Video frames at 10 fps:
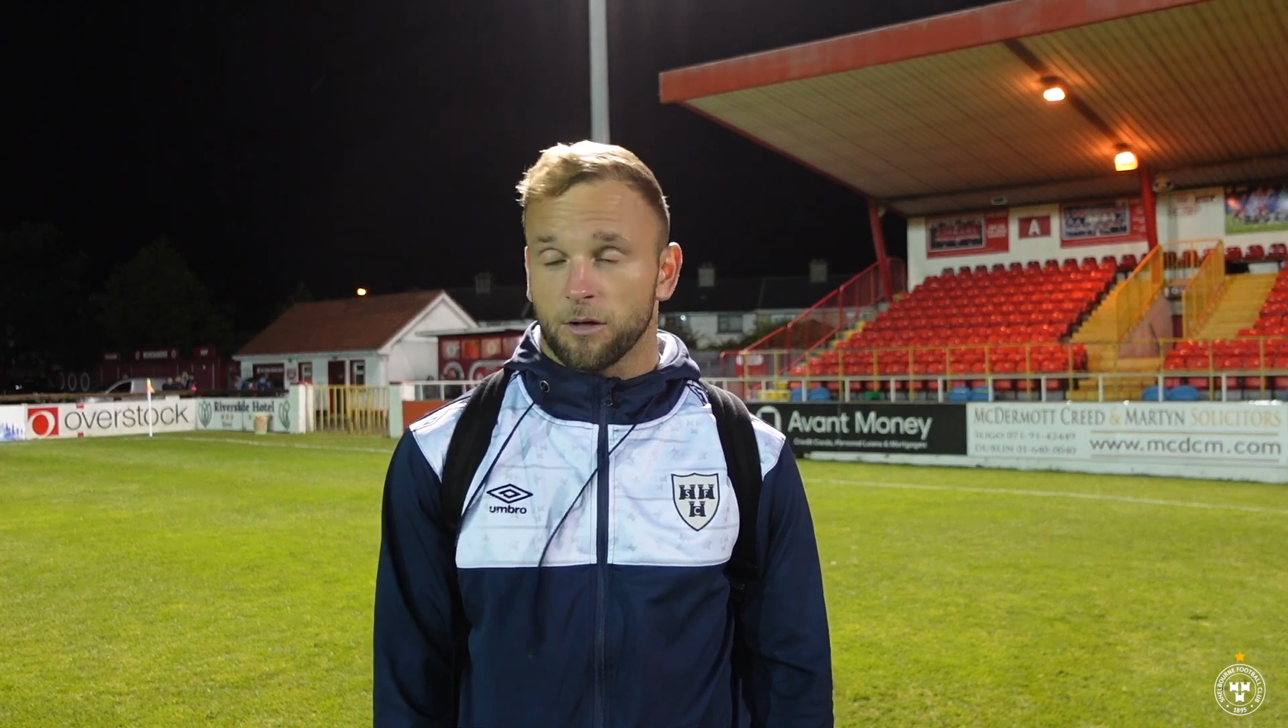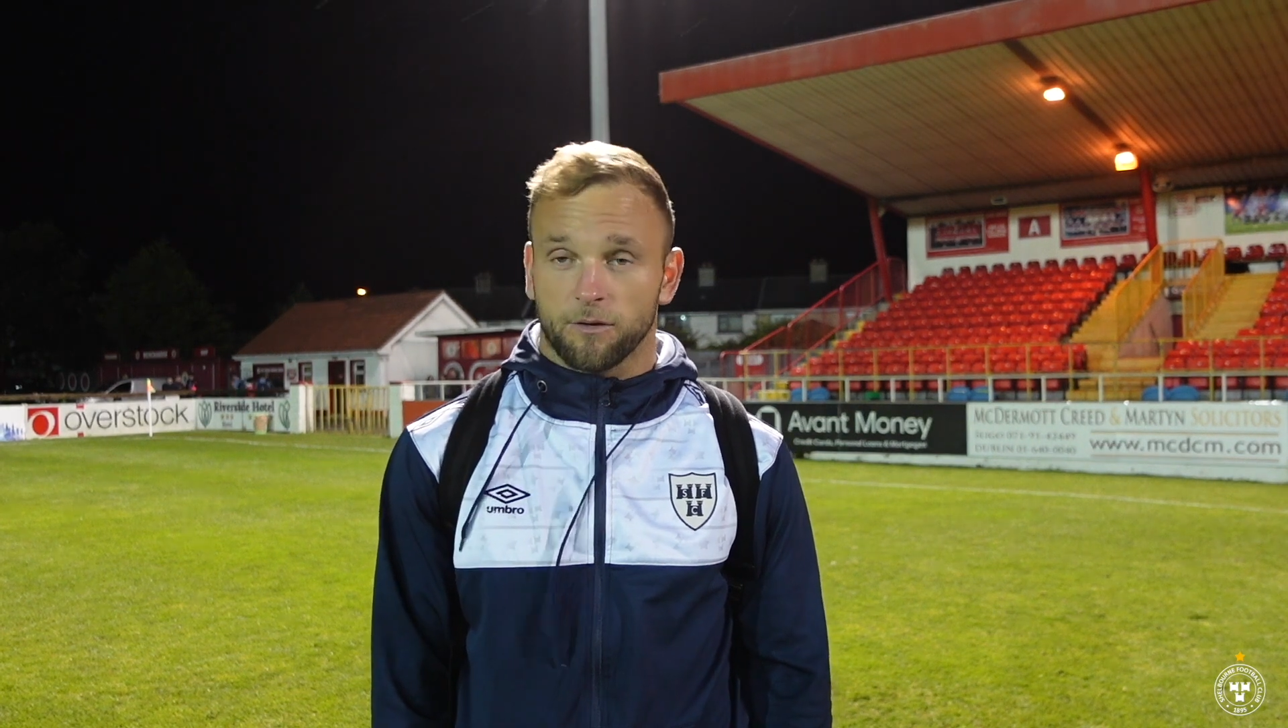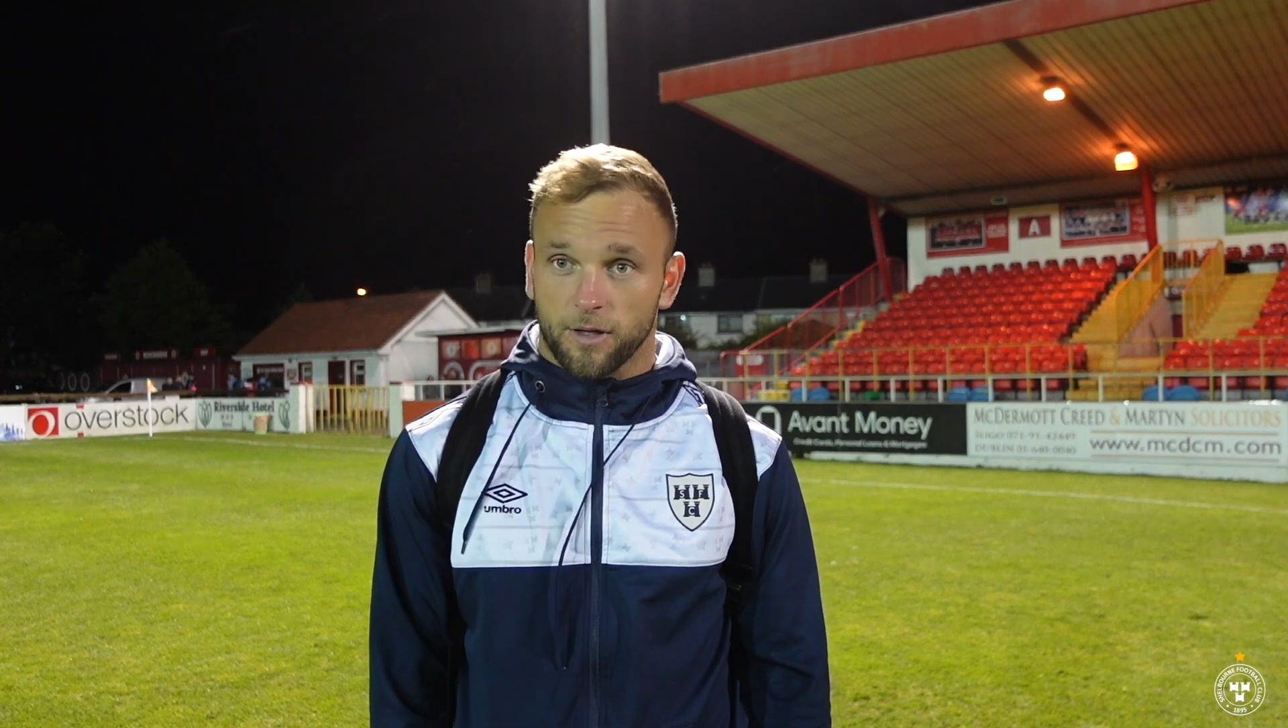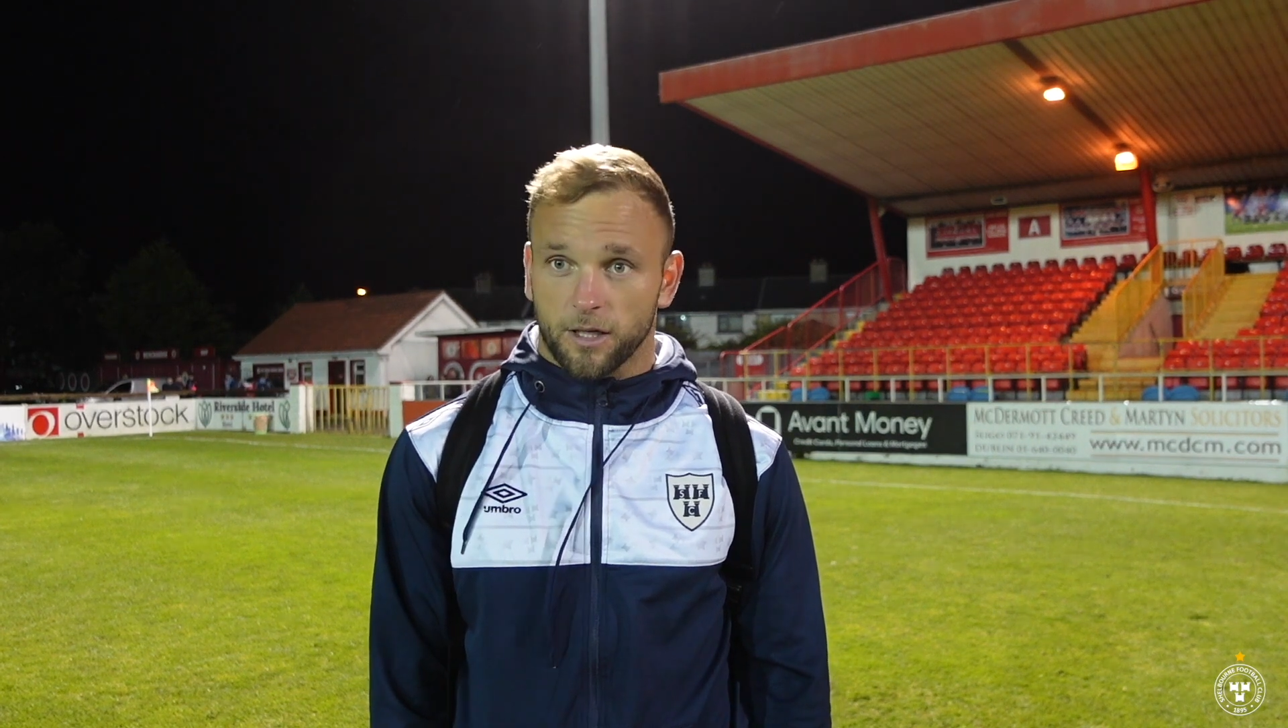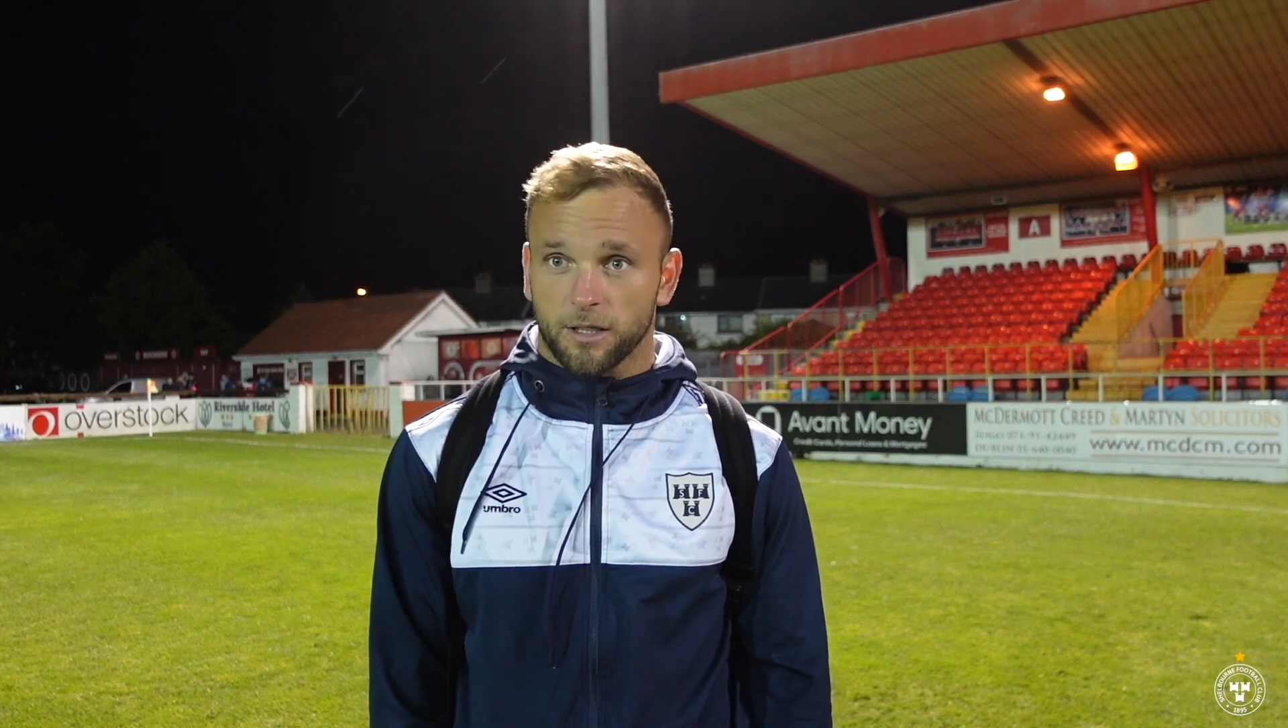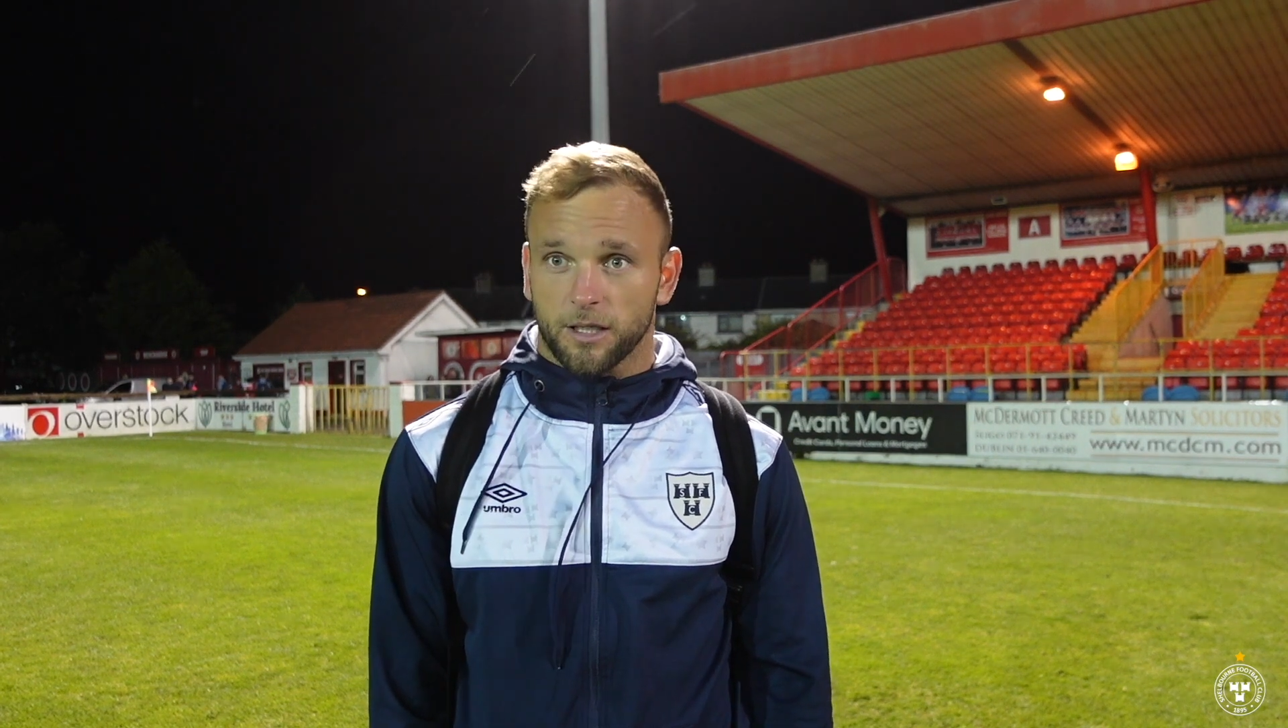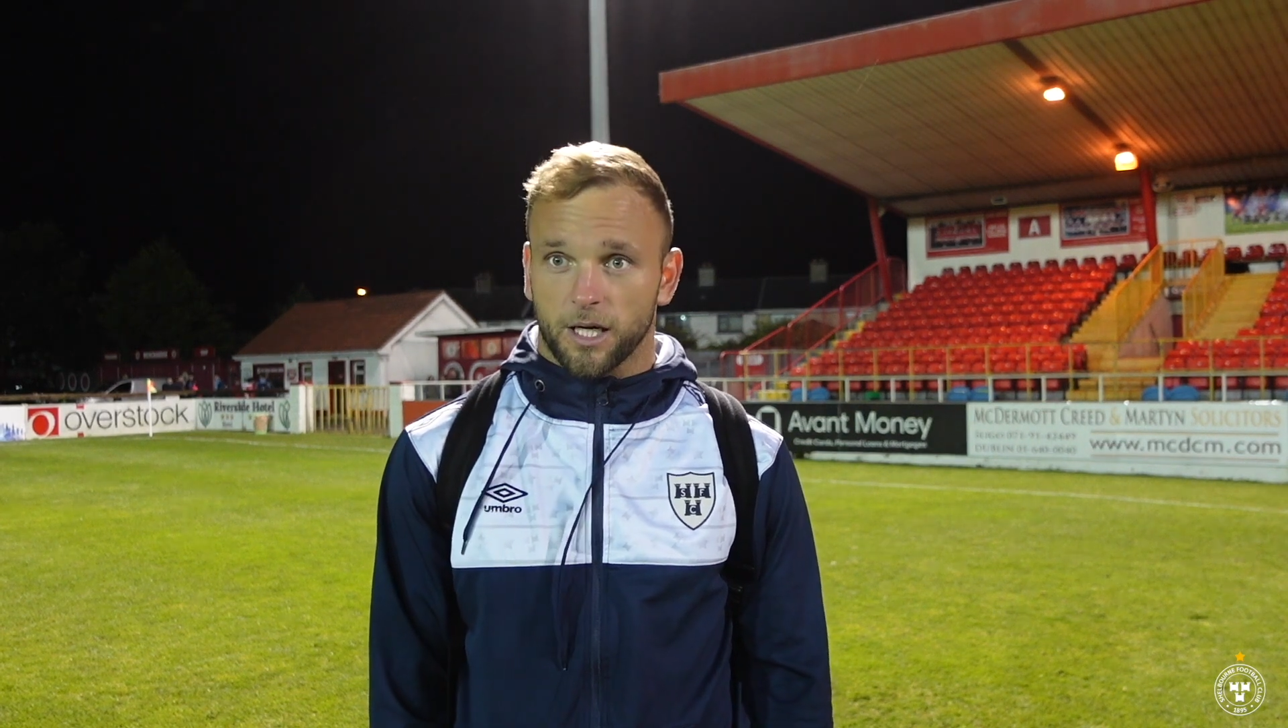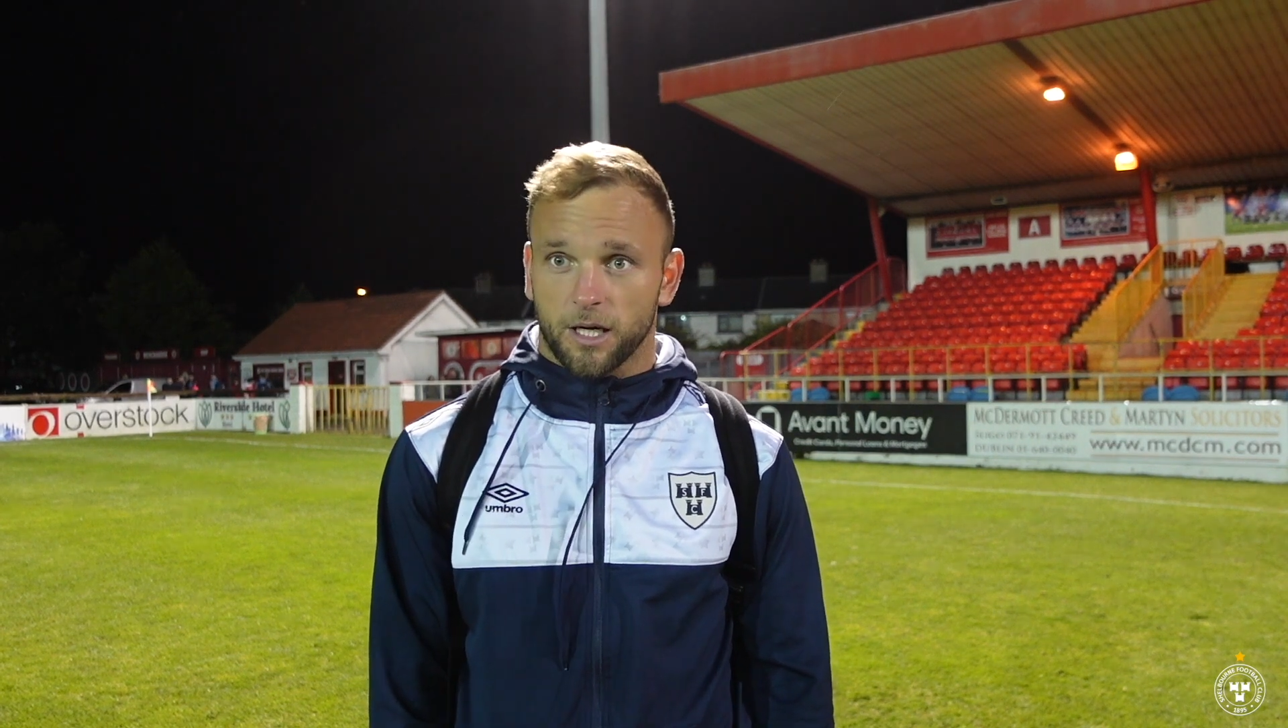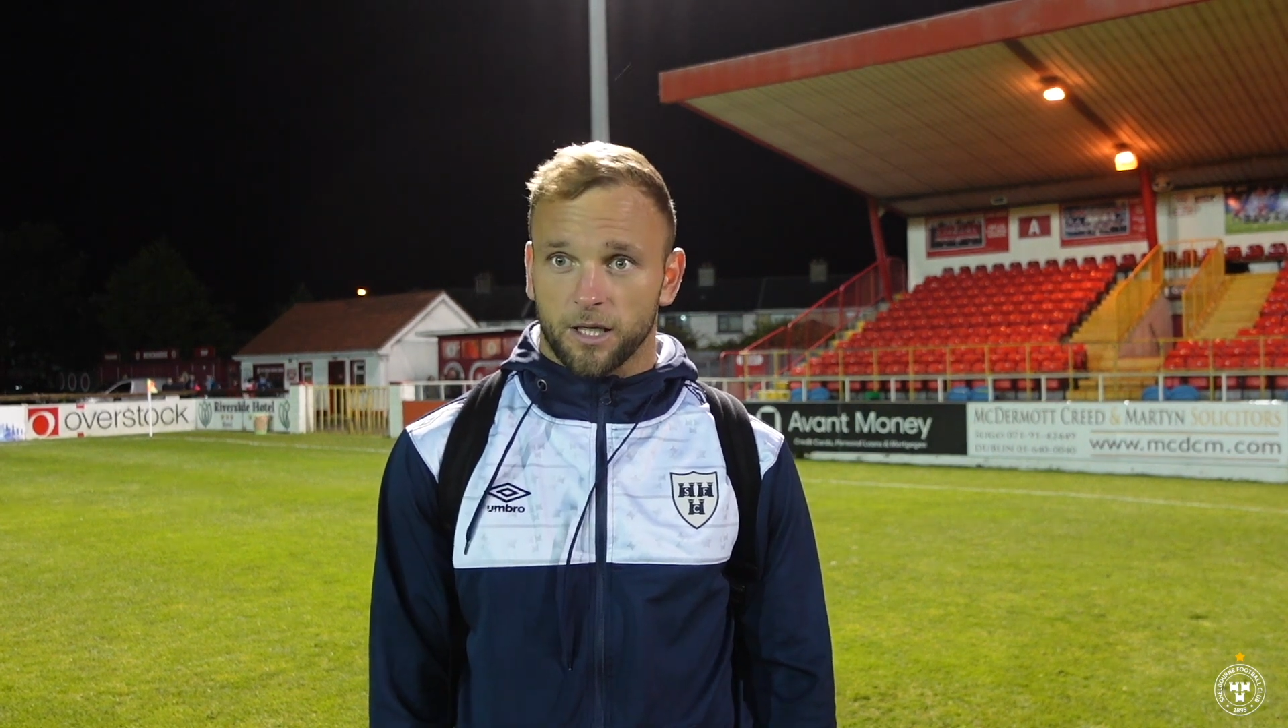Hopefully I can kick